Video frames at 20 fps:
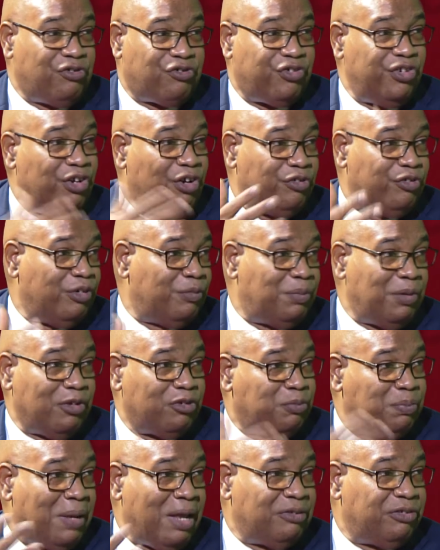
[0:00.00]
300
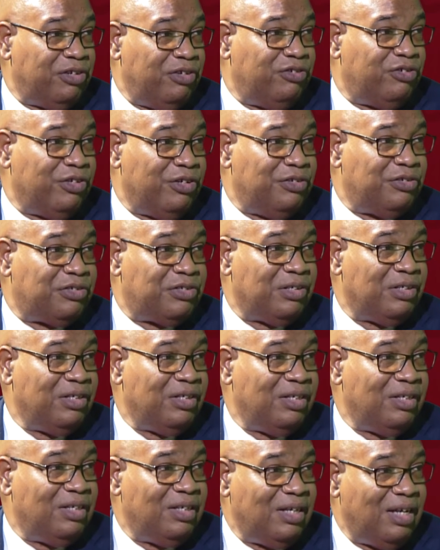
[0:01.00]
plus passengers
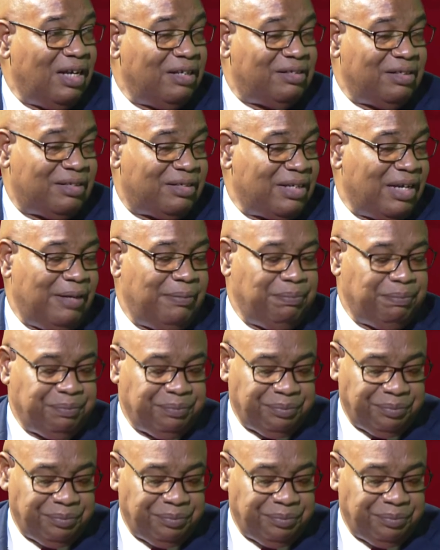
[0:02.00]
at a time.